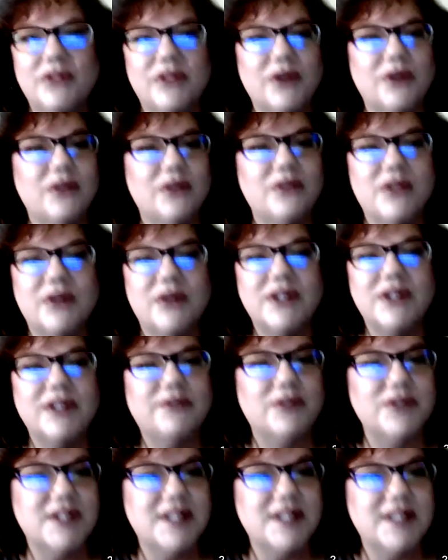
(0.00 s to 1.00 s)
they're a
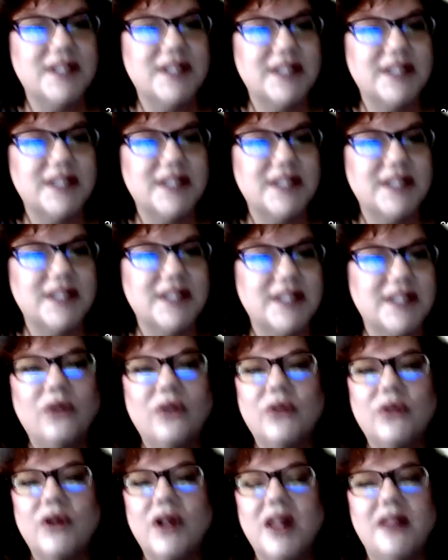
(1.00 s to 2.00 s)
different
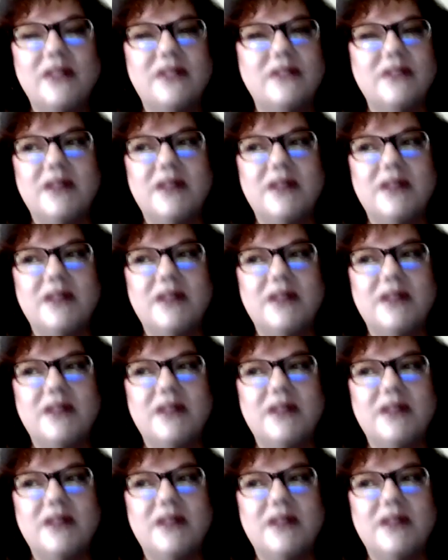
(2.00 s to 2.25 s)
style.